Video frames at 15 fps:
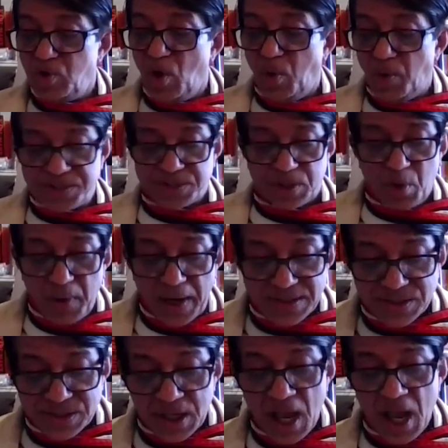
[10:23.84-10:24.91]

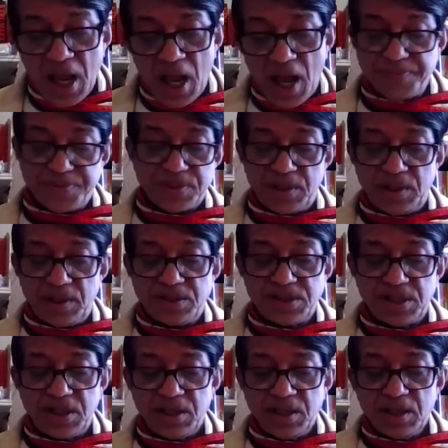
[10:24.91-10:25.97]
Ionesco-esque
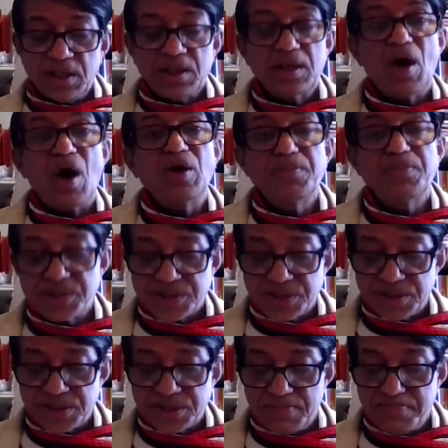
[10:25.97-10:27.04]
absurdity,
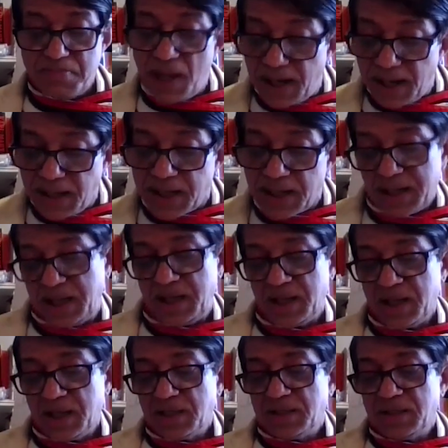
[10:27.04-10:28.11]
anonymous melancholy,
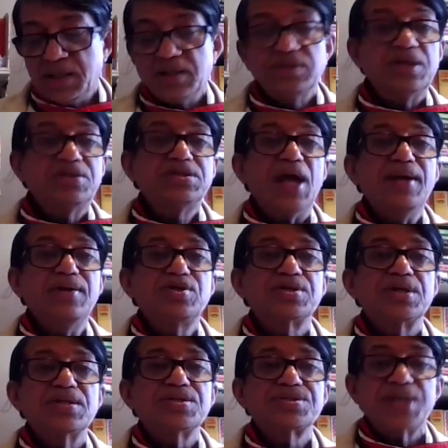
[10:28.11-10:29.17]
the
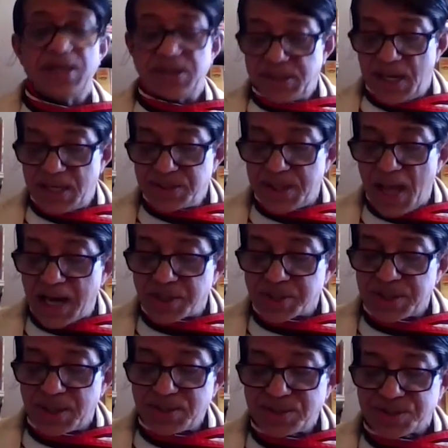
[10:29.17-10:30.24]
tensions and
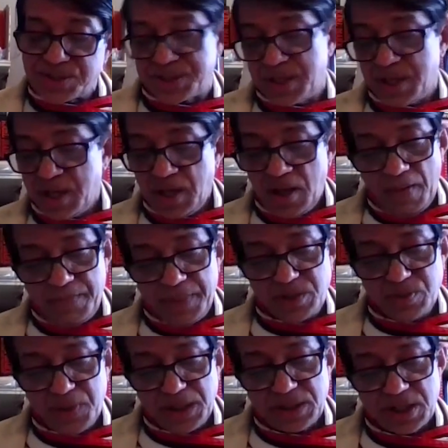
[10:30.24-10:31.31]
transactions
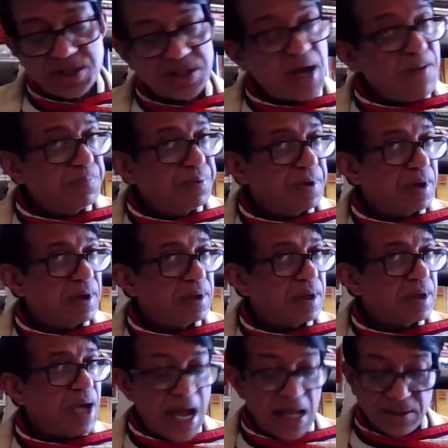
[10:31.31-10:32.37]
between the
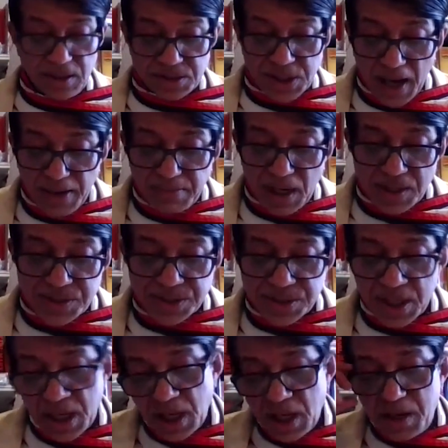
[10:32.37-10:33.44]
temporal and the
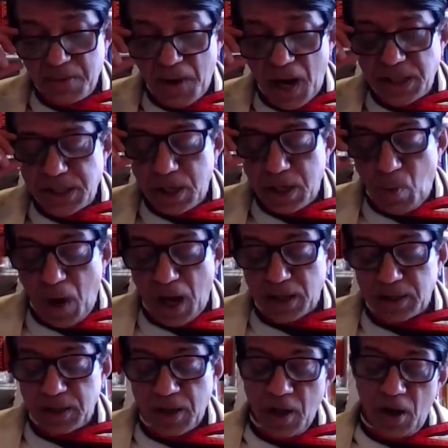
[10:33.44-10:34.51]
timeless, reminding
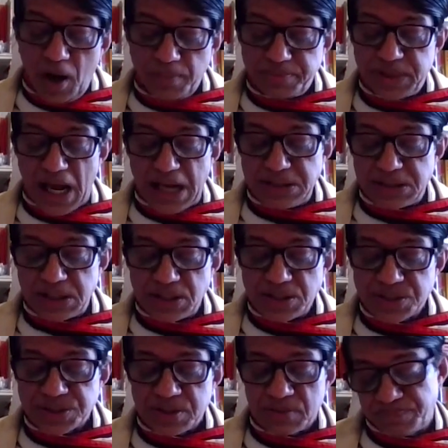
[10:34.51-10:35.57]
one of
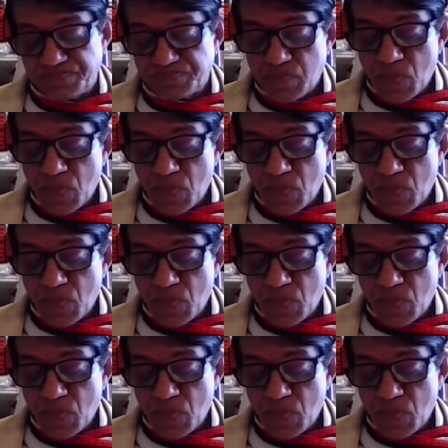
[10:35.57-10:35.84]
Dante's